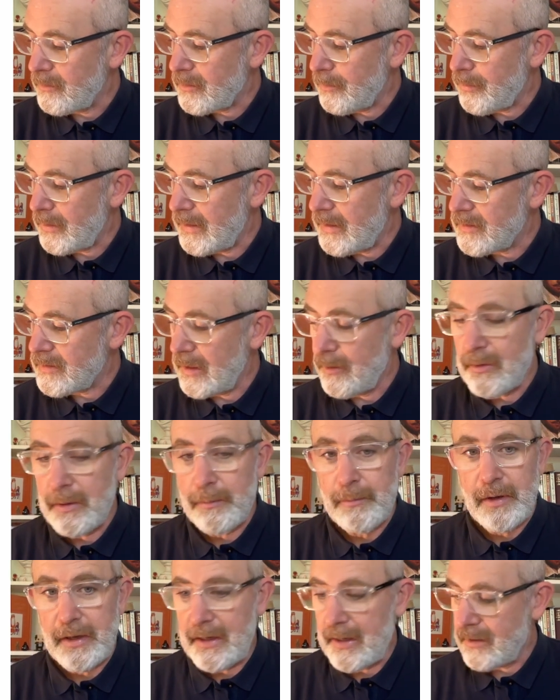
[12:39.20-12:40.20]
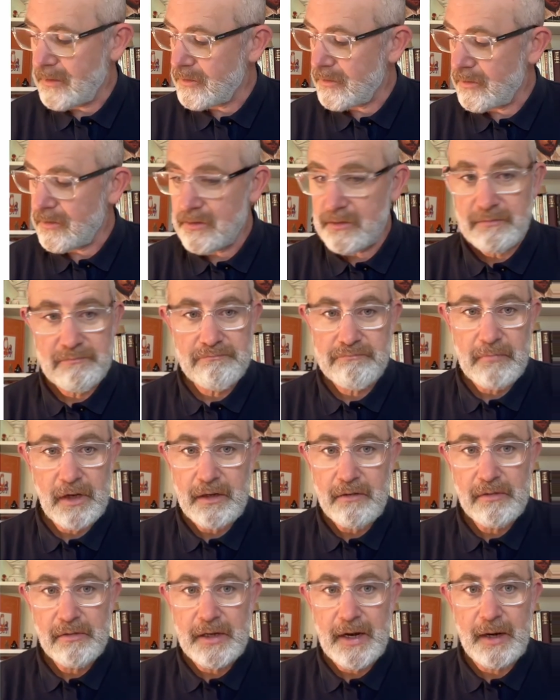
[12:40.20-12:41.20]
to please thee with my answers. I
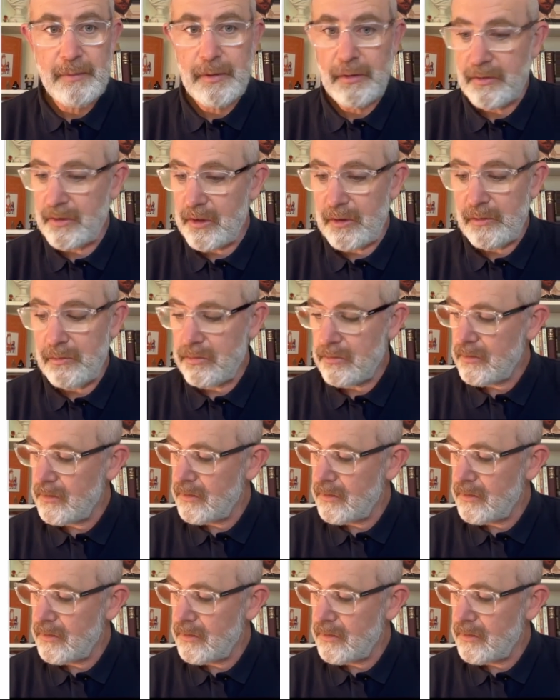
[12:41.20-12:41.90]
don't care about you.